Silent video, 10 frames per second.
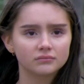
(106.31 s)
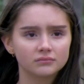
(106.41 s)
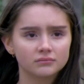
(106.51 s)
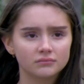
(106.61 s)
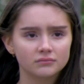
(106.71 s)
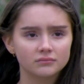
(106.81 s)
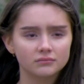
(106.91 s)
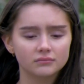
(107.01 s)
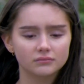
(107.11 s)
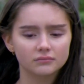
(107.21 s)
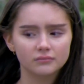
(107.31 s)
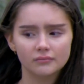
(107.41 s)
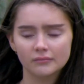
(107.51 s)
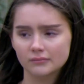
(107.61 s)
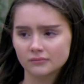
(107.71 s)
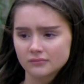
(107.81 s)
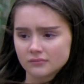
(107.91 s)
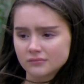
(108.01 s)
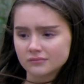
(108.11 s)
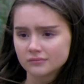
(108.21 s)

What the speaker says: (silent)